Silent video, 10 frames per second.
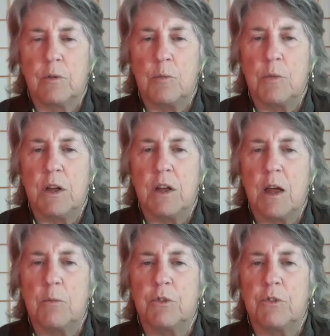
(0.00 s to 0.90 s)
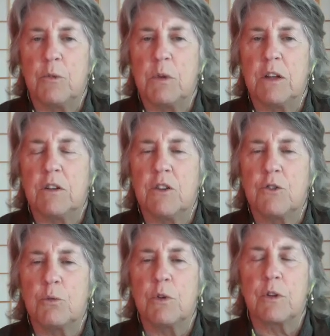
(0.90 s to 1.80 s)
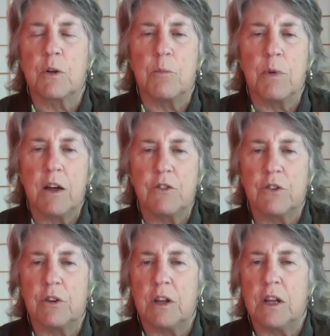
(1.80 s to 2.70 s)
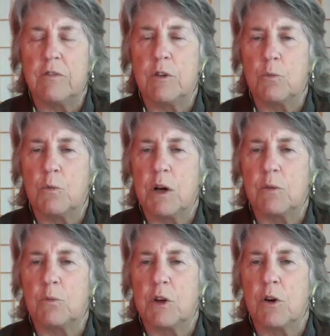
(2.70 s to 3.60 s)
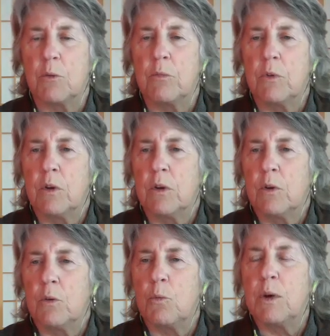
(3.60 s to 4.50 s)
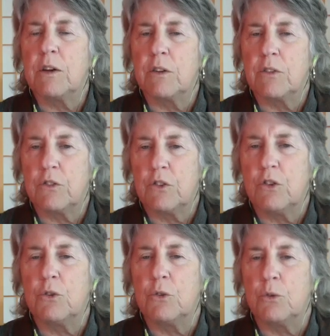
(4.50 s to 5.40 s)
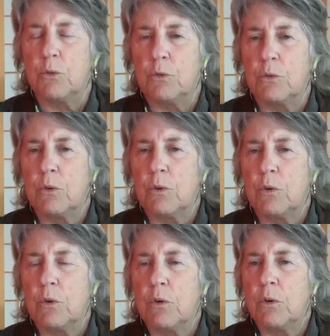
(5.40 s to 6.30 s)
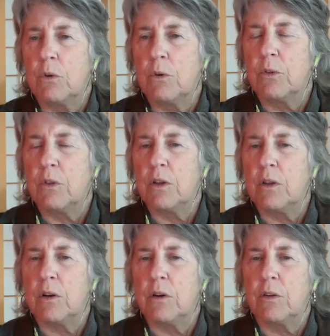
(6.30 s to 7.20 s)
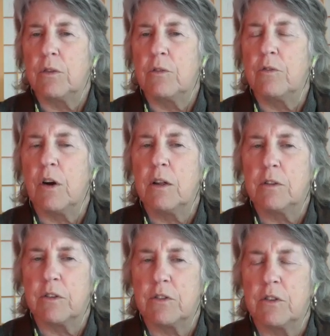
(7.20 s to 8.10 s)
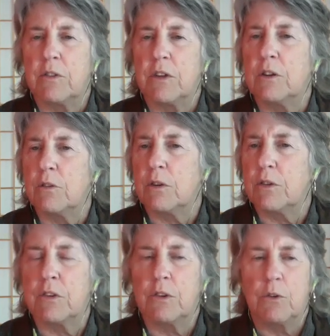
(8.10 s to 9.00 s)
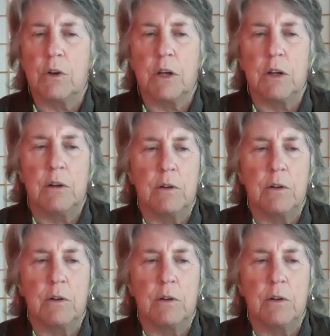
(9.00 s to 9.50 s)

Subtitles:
Being able to be in touch with compassion even when we are witness to the violence of ignorance and greed.